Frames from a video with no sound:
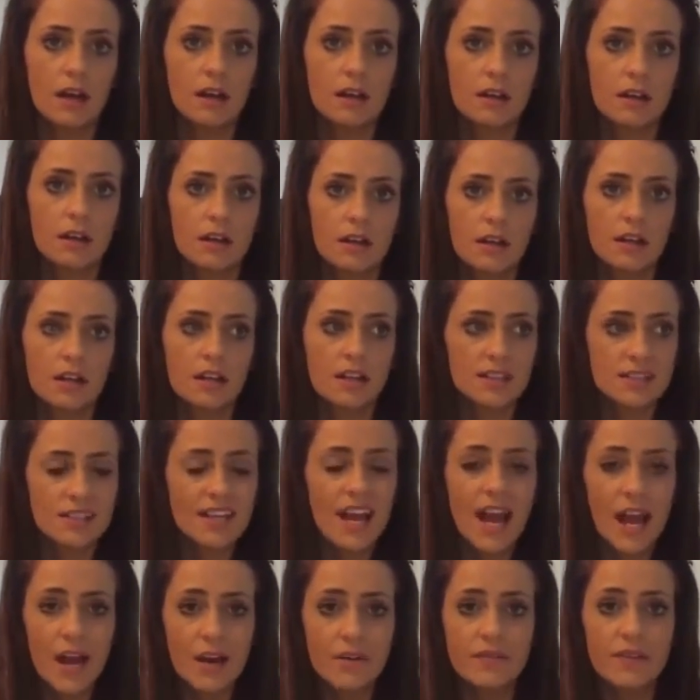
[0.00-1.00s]
Why? Because they're
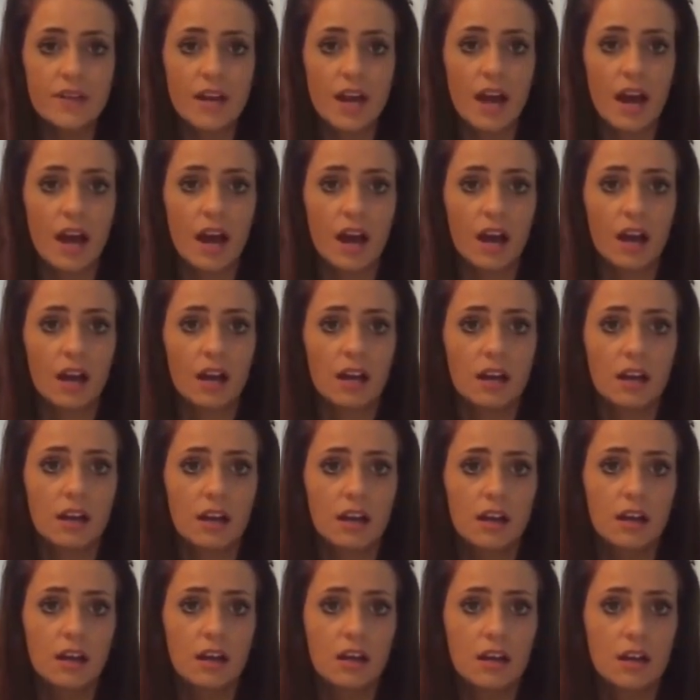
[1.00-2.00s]
heavier.
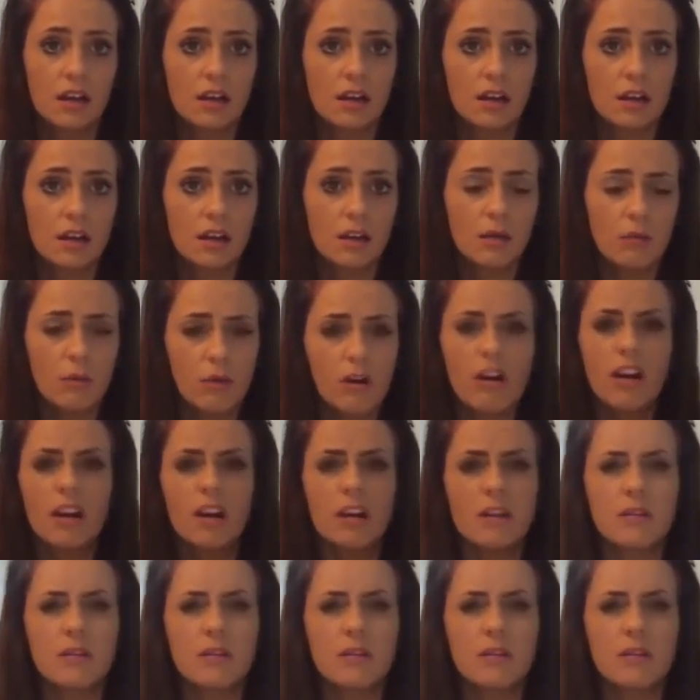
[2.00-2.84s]
What do you why, mean?